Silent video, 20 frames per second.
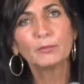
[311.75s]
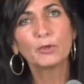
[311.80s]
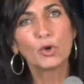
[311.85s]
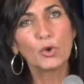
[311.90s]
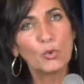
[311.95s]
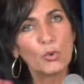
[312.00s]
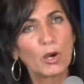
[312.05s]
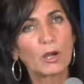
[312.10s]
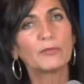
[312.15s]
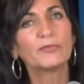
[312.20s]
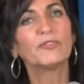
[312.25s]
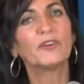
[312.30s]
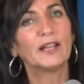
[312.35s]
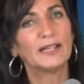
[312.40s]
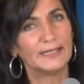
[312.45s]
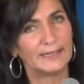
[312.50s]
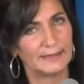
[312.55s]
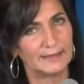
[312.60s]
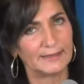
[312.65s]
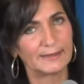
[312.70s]
Remember who our
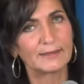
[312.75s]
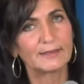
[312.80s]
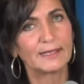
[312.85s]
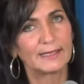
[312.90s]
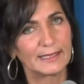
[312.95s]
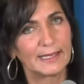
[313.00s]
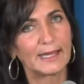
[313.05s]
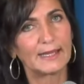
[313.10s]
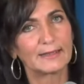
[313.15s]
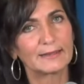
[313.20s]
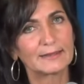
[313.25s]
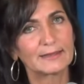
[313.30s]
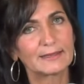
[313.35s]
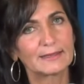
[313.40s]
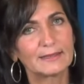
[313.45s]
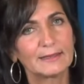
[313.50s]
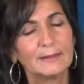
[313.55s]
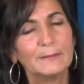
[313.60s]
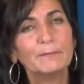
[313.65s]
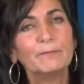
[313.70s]
fight is
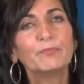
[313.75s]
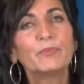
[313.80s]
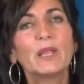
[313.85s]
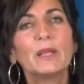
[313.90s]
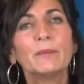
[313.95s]
against.